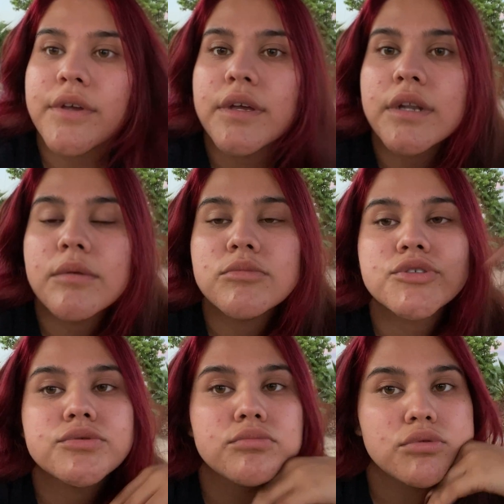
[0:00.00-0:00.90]
And I'm
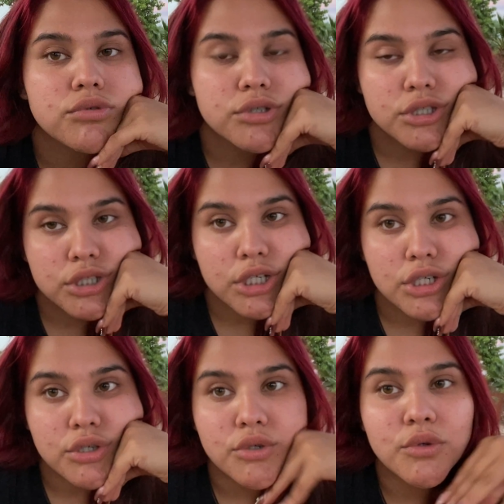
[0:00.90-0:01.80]
just bored. And
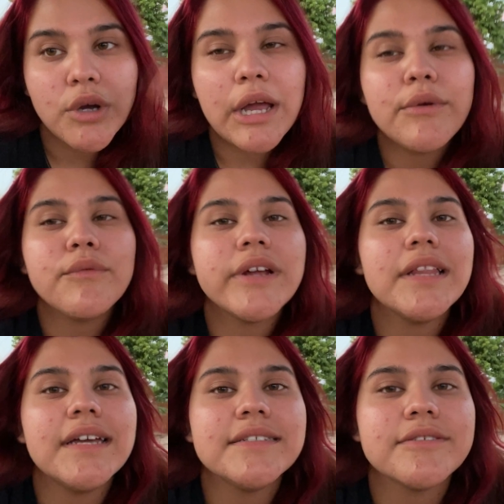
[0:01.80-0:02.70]
I
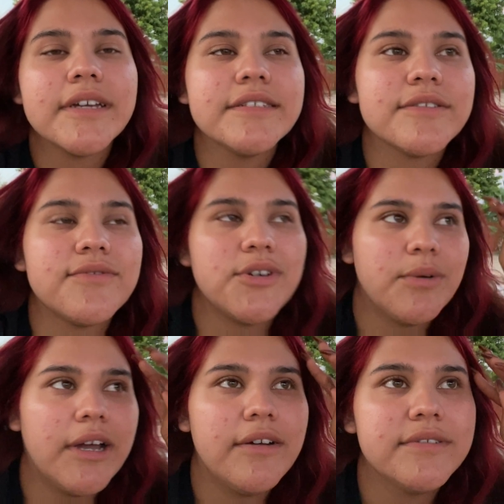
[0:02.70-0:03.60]
realized, okay, so for a
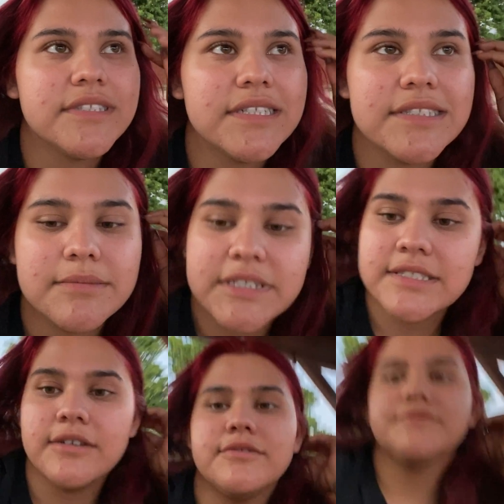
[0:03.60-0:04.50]
while I was thinking to
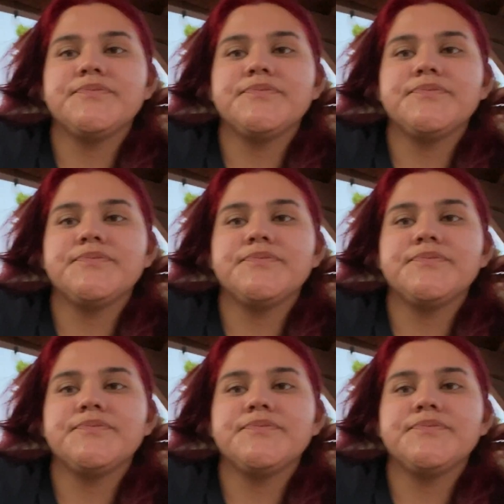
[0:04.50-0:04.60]
myself,